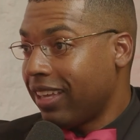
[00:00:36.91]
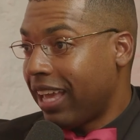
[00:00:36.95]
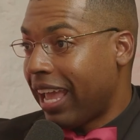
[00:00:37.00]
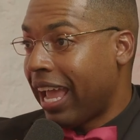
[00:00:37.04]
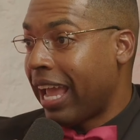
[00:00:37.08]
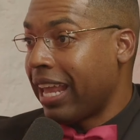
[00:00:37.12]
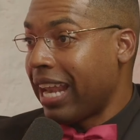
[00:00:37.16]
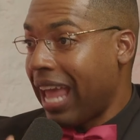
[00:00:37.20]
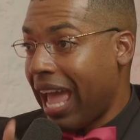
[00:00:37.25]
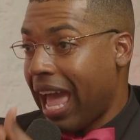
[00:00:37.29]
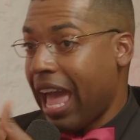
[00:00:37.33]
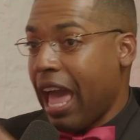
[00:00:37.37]

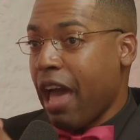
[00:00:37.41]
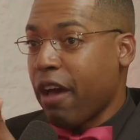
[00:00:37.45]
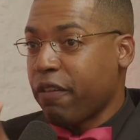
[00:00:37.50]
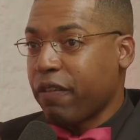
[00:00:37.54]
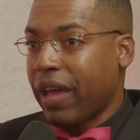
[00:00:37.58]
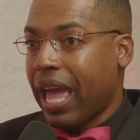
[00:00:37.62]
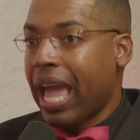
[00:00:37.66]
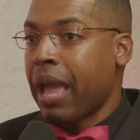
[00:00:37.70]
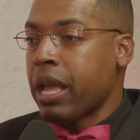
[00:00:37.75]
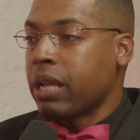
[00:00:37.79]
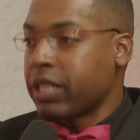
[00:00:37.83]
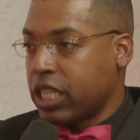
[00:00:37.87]
and have
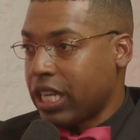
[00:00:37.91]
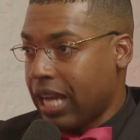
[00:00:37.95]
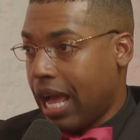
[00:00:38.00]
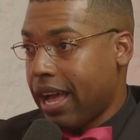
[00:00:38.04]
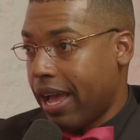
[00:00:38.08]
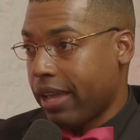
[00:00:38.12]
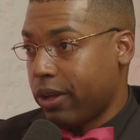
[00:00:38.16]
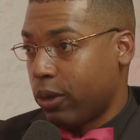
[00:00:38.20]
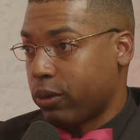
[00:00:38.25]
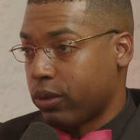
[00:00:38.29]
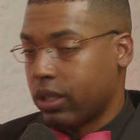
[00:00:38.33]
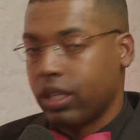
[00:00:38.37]
a
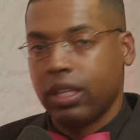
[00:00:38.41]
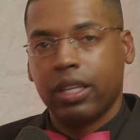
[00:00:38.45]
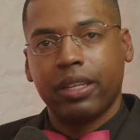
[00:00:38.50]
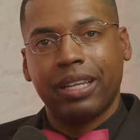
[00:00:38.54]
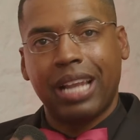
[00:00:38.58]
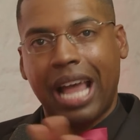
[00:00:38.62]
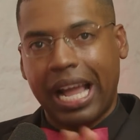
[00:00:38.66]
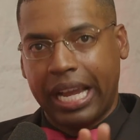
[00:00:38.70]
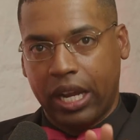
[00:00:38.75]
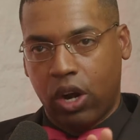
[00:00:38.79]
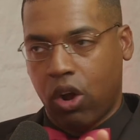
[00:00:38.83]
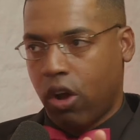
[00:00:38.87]
child. Right.
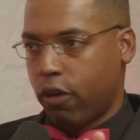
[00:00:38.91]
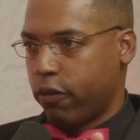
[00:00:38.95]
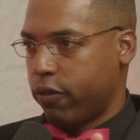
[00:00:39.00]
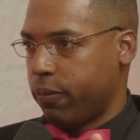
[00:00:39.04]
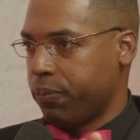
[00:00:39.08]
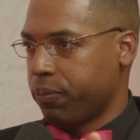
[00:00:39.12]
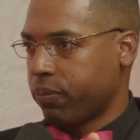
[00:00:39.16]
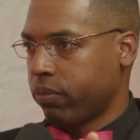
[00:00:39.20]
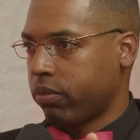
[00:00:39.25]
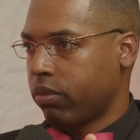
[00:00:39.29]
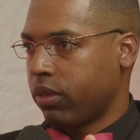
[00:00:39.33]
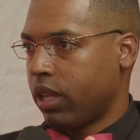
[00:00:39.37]
Knock it off.
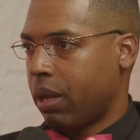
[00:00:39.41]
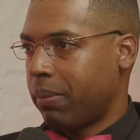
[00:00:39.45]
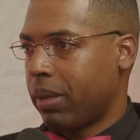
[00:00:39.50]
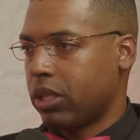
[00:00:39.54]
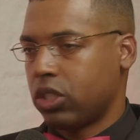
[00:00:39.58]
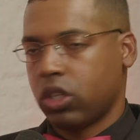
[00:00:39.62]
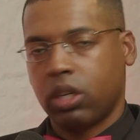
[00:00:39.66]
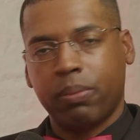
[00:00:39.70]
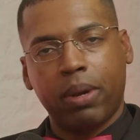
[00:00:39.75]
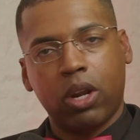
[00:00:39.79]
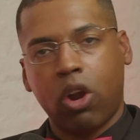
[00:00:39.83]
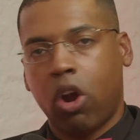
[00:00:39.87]
I'm not
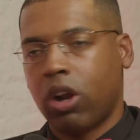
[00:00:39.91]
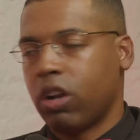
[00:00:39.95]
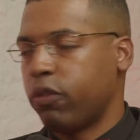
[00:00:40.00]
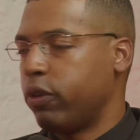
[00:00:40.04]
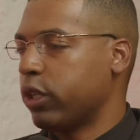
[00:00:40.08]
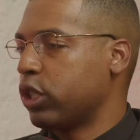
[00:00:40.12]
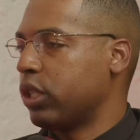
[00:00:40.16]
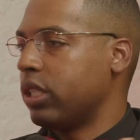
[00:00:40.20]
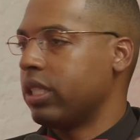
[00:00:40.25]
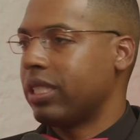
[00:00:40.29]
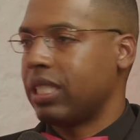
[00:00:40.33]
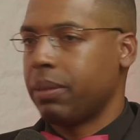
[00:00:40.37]
talking about
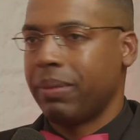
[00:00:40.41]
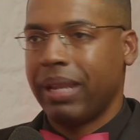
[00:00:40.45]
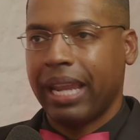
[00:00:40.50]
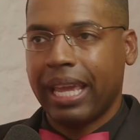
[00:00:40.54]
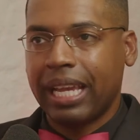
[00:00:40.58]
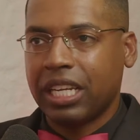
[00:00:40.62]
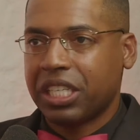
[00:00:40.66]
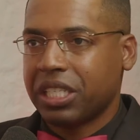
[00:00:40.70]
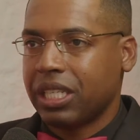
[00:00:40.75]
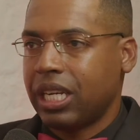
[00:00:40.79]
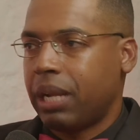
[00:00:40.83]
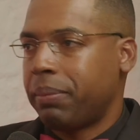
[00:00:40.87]
artificial
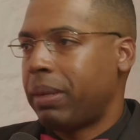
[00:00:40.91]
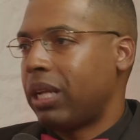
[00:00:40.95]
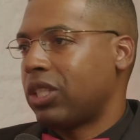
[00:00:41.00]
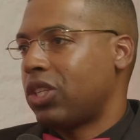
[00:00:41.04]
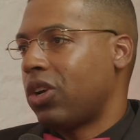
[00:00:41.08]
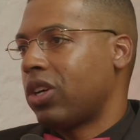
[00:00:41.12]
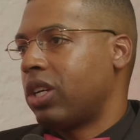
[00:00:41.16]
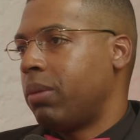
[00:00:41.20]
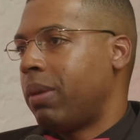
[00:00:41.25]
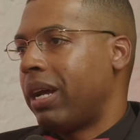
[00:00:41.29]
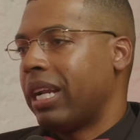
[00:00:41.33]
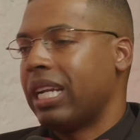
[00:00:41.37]
insemination. I'm not
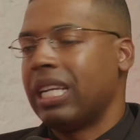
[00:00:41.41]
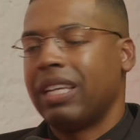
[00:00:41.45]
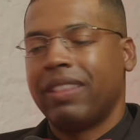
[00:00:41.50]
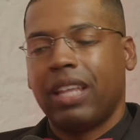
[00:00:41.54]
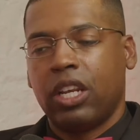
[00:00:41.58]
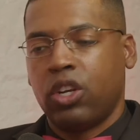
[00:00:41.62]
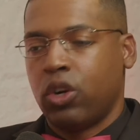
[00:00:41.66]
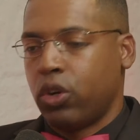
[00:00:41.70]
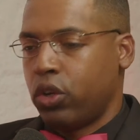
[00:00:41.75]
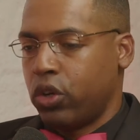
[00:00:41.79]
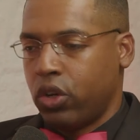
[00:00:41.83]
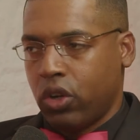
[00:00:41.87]
talking about any of
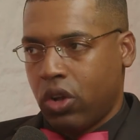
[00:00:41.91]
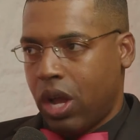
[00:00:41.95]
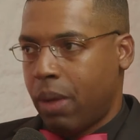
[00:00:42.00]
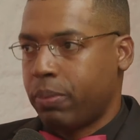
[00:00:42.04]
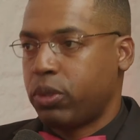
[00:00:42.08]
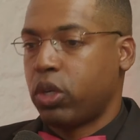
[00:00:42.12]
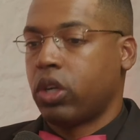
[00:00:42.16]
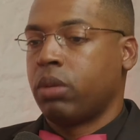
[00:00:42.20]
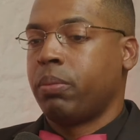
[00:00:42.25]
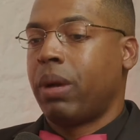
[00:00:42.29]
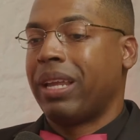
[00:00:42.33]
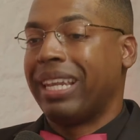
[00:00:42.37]
that. No, no, no. I'm
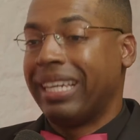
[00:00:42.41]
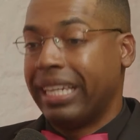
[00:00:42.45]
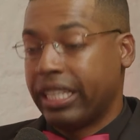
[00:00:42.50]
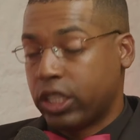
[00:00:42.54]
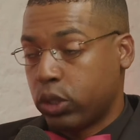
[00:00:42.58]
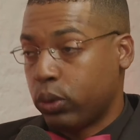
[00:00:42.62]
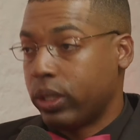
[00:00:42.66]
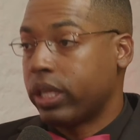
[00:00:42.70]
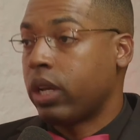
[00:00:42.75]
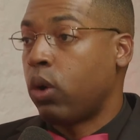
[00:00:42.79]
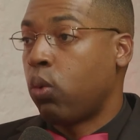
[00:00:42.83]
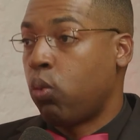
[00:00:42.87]
talking about
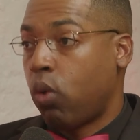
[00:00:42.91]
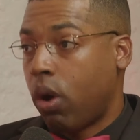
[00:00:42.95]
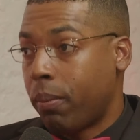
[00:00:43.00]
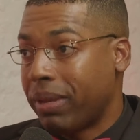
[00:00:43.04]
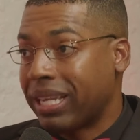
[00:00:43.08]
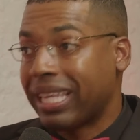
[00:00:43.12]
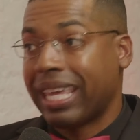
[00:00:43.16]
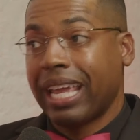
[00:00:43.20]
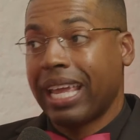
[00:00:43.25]
literally a woman